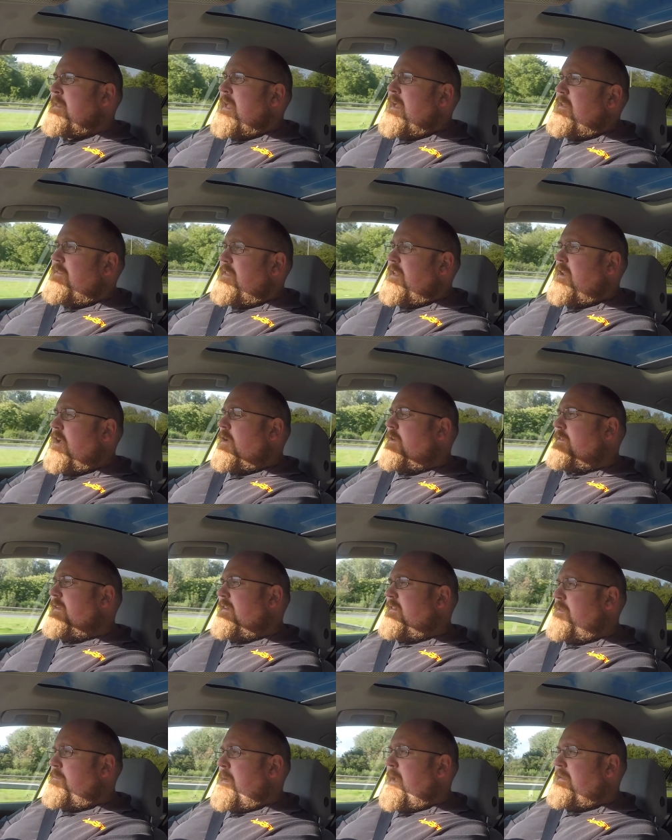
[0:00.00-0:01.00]
than I was
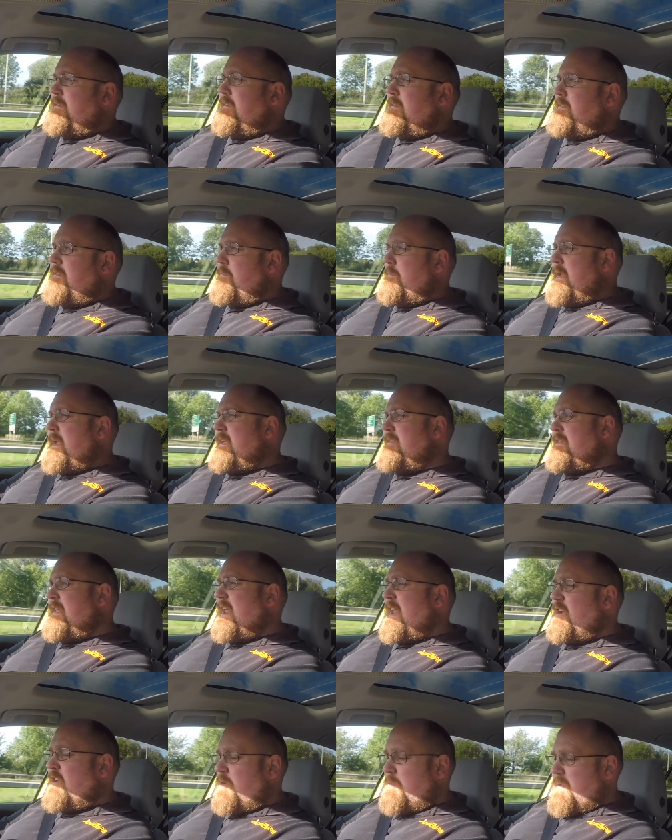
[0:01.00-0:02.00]
expecting to be. Now
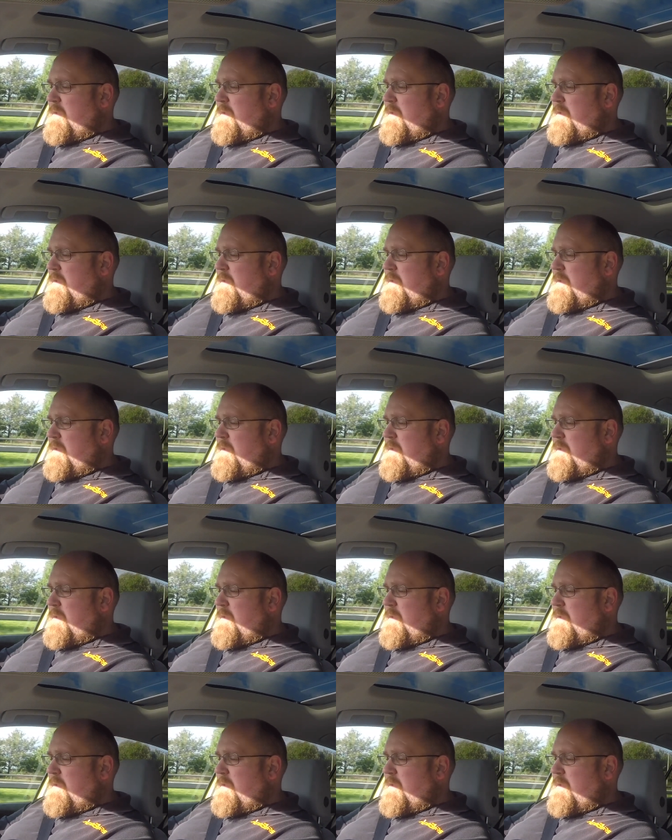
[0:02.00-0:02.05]
that could be